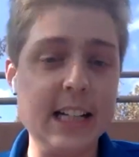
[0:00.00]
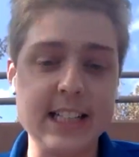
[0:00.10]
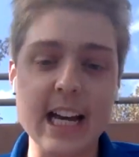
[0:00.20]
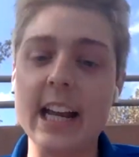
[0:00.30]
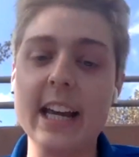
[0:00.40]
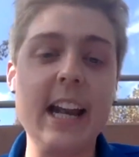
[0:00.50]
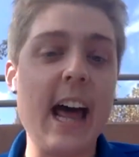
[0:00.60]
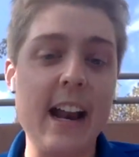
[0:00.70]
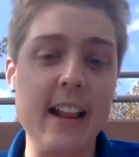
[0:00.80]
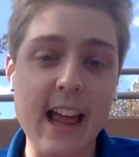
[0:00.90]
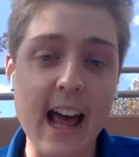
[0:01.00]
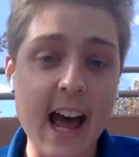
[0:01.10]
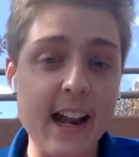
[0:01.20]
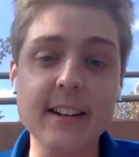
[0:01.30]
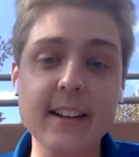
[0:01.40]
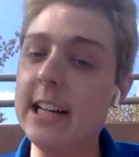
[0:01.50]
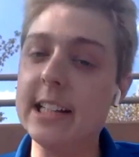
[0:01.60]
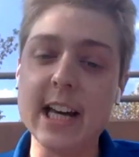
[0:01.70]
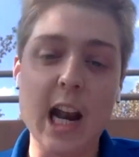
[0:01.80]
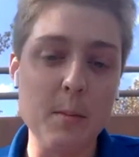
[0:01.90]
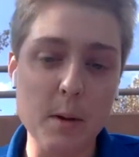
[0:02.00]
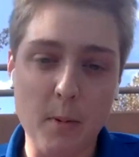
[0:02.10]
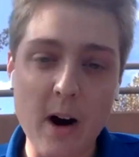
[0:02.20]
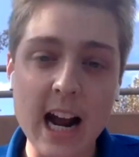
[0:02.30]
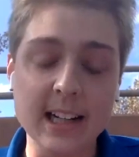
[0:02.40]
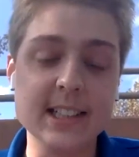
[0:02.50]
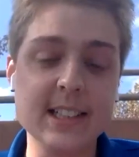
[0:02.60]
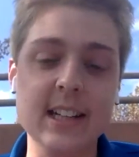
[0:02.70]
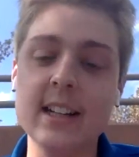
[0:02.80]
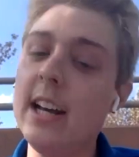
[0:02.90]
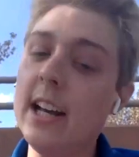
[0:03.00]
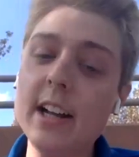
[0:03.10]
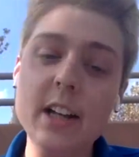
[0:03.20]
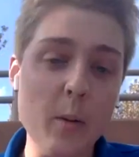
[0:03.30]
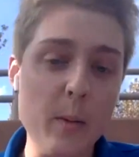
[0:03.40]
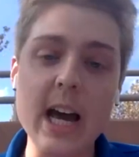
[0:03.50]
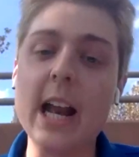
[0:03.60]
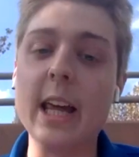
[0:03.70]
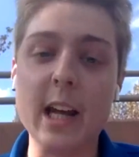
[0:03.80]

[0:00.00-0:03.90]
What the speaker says: He said he's got a brace on it. He's got to get out of that. Then he's got to be practicing.